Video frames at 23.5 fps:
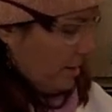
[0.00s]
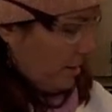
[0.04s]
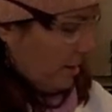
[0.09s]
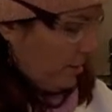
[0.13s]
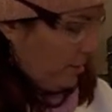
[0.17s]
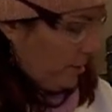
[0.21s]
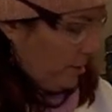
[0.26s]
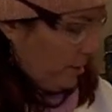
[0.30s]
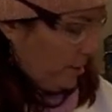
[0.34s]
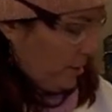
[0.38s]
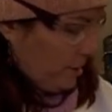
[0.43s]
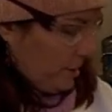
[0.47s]
here's
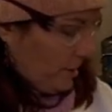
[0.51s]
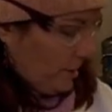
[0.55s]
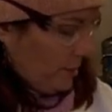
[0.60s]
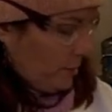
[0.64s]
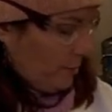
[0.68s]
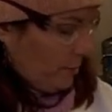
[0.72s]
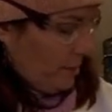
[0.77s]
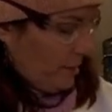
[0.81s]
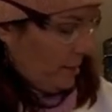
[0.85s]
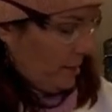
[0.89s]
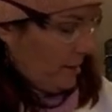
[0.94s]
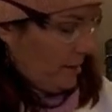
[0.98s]
the glass
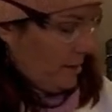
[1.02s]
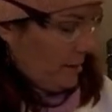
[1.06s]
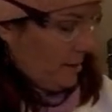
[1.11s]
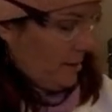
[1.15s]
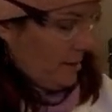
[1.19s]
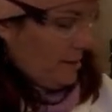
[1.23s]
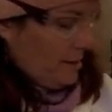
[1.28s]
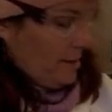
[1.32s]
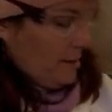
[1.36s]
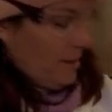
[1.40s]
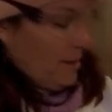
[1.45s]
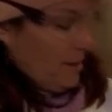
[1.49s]
plate.
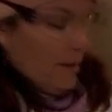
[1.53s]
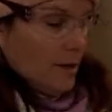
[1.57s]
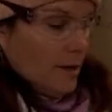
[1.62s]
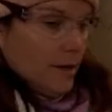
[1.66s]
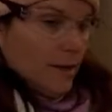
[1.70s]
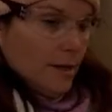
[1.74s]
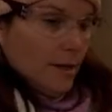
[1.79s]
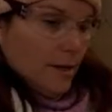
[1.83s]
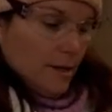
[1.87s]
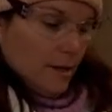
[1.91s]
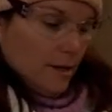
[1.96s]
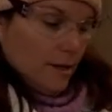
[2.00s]

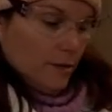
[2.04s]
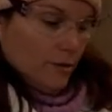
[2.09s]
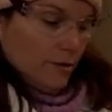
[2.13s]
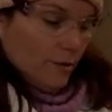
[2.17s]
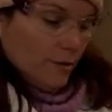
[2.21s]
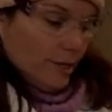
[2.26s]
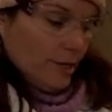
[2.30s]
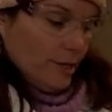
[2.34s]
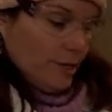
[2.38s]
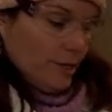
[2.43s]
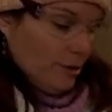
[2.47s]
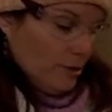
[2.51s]
So we're
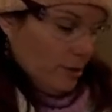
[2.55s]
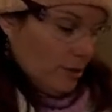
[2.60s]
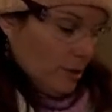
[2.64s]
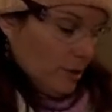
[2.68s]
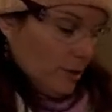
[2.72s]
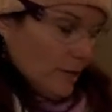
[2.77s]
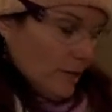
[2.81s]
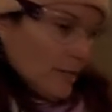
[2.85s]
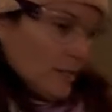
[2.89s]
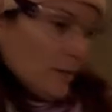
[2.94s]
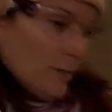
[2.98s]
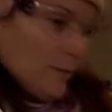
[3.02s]
going to use a
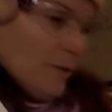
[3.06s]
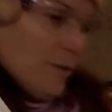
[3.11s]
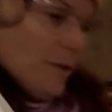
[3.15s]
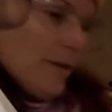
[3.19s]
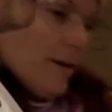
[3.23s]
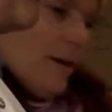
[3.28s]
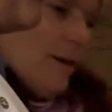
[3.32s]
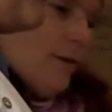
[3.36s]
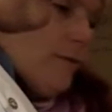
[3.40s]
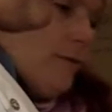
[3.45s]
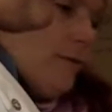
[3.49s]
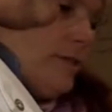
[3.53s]
glass
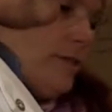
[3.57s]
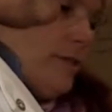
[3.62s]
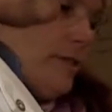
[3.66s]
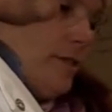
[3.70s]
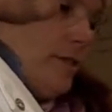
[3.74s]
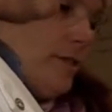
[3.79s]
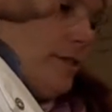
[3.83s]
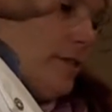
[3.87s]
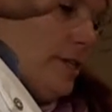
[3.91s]
plate. Once it's